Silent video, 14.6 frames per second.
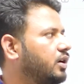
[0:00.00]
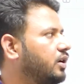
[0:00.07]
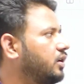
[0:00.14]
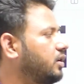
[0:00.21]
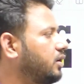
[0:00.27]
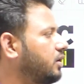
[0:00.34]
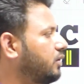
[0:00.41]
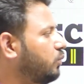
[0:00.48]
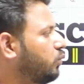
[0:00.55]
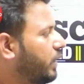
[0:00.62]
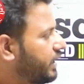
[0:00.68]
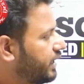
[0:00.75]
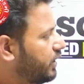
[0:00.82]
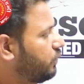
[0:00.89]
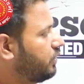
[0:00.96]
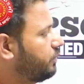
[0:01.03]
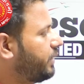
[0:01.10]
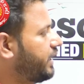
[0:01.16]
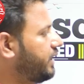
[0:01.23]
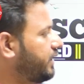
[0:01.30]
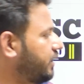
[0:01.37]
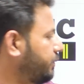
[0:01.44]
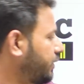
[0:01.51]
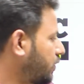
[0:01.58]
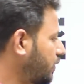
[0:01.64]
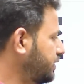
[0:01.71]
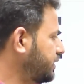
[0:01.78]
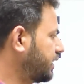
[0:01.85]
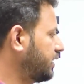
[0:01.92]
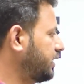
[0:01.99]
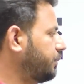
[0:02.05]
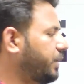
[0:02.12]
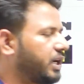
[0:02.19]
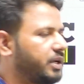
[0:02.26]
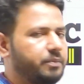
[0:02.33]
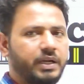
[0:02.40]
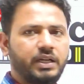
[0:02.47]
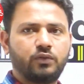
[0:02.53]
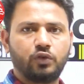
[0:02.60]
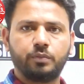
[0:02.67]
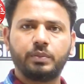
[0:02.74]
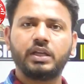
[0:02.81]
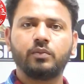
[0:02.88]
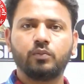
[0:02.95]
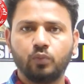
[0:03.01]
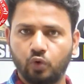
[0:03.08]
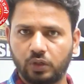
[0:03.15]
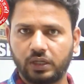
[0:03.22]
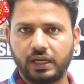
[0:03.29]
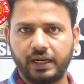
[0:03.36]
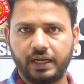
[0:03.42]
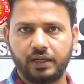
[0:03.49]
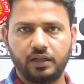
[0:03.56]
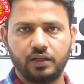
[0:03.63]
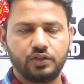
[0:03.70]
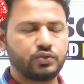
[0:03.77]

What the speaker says: one given by Indian Meteorological Department would be more correct.